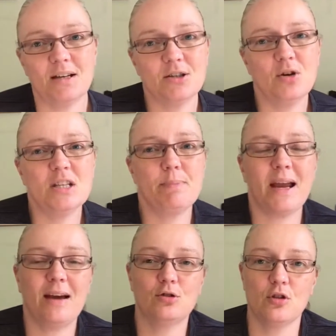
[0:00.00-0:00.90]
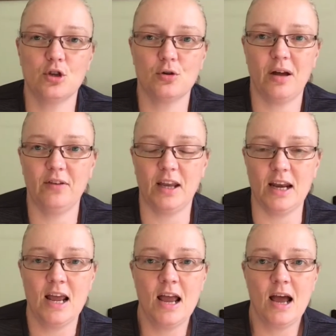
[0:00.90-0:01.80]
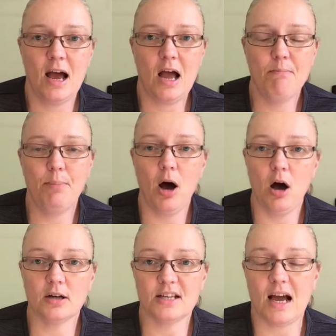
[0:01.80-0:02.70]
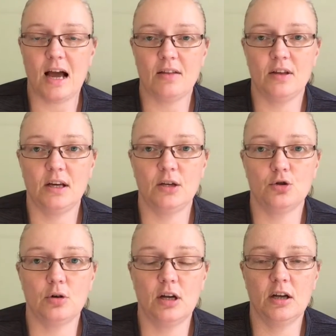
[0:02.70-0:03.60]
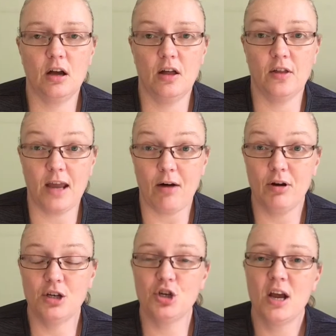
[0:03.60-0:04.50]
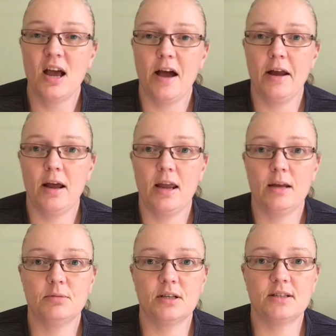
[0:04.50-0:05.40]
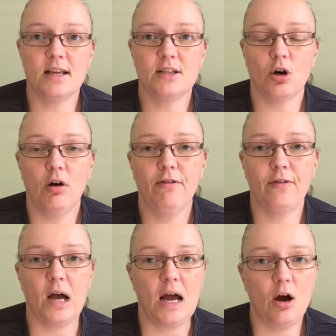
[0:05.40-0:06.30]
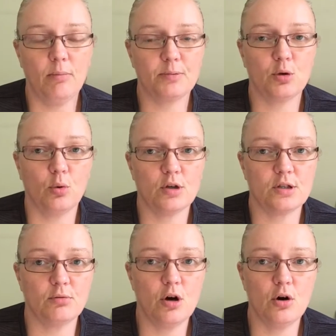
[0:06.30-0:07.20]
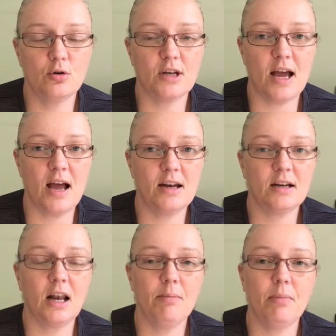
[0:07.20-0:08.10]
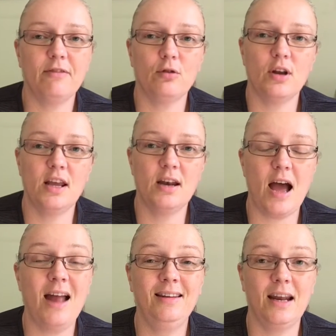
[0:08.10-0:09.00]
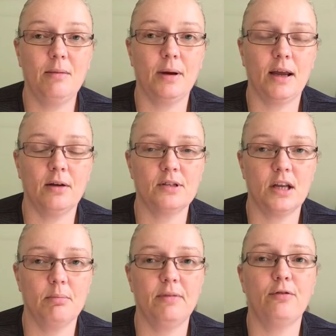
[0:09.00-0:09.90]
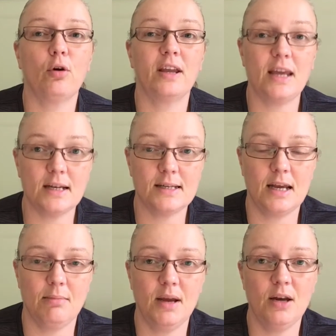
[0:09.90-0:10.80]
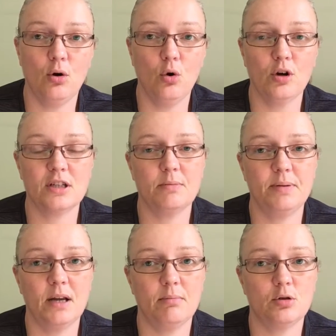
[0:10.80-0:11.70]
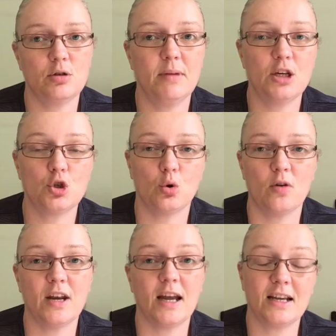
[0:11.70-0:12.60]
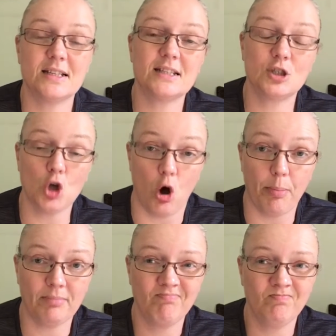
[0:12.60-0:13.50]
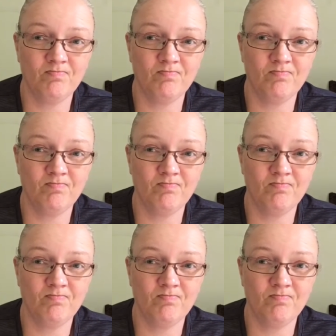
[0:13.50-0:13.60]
So he's back out on the drive again. I'm parked at the garage, and I aim to set off up towards the road and clip my foot in and get it back out again before I get to him in order to be able to make sure that I can stop.